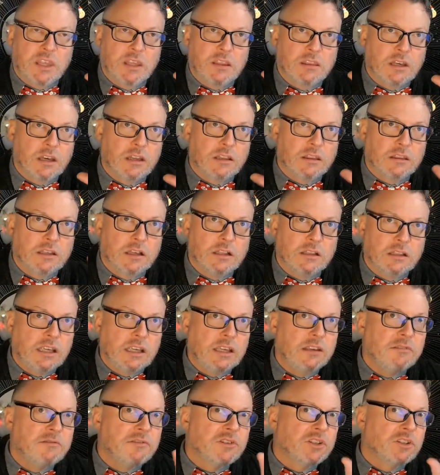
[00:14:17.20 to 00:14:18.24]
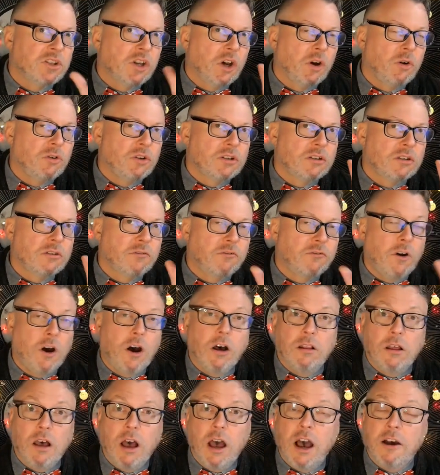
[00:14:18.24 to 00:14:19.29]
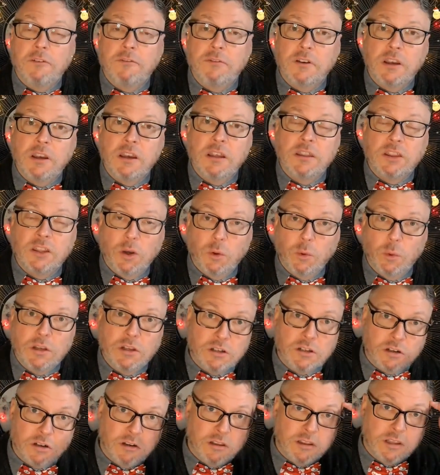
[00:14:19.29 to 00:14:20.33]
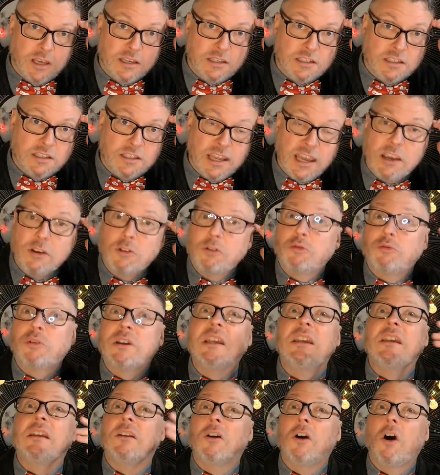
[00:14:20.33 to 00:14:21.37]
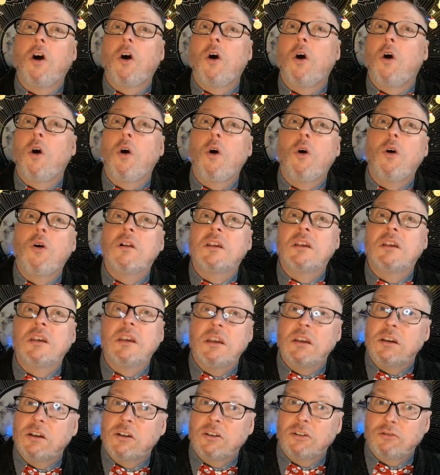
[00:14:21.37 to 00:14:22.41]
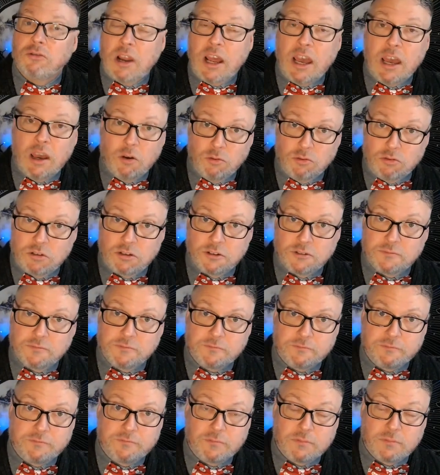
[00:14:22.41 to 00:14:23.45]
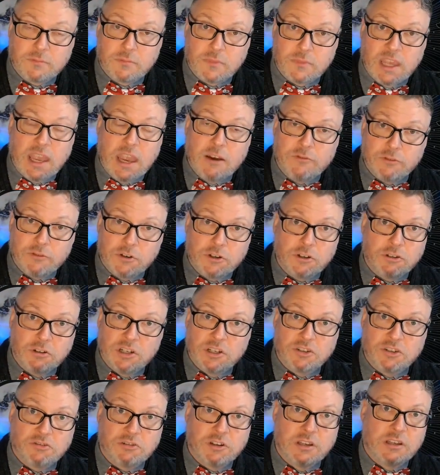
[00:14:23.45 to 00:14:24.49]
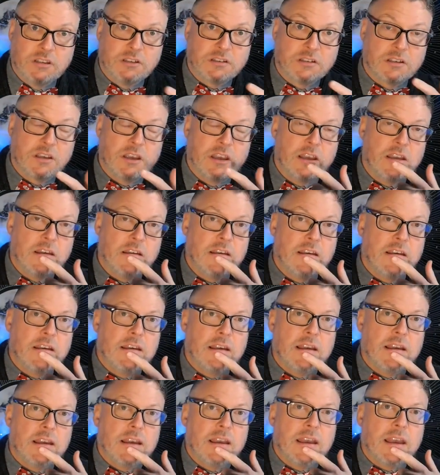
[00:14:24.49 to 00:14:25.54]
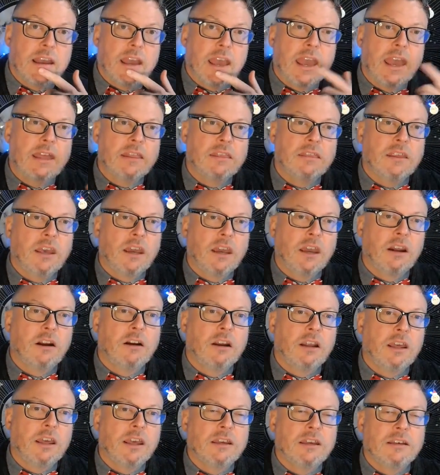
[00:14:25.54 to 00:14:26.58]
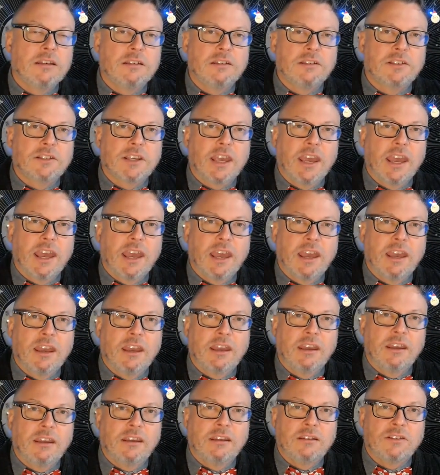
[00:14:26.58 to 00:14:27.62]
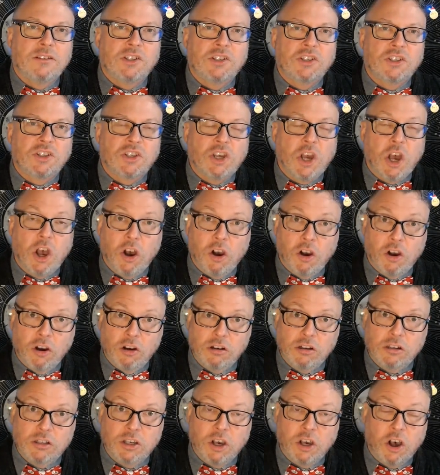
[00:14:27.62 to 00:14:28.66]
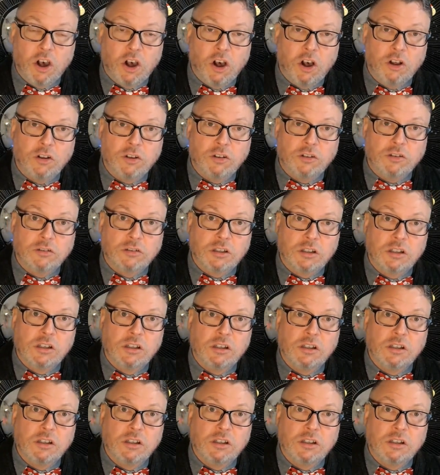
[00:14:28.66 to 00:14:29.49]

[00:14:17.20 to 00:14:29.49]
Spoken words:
the leaves don't fall off in the winter. They stay green all year round. Evergreen trees. And there is a song called